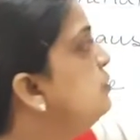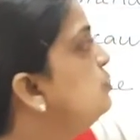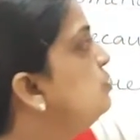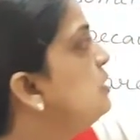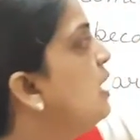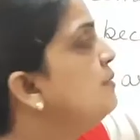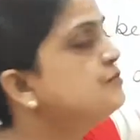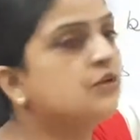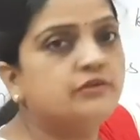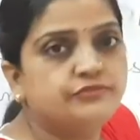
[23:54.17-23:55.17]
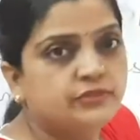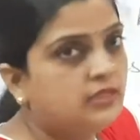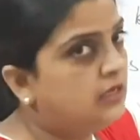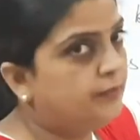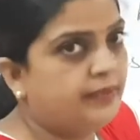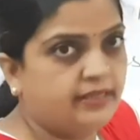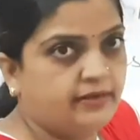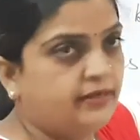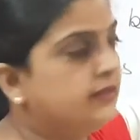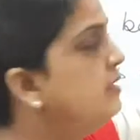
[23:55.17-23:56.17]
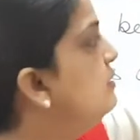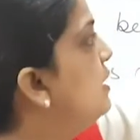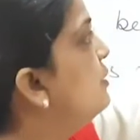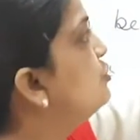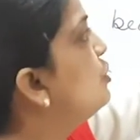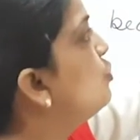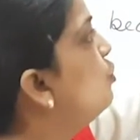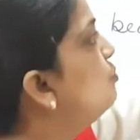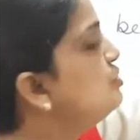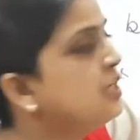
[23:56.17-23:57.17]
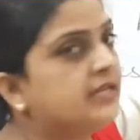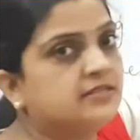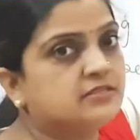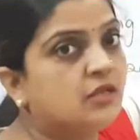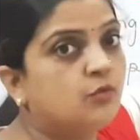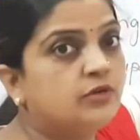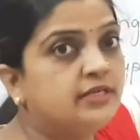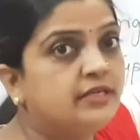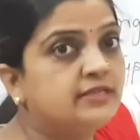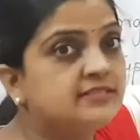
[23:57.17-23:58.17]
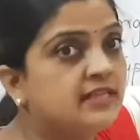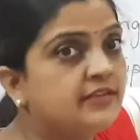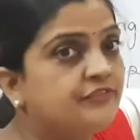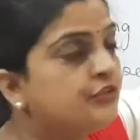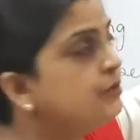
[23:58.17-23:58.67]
two types of parent. That is your homozygous. Now what did I say? If you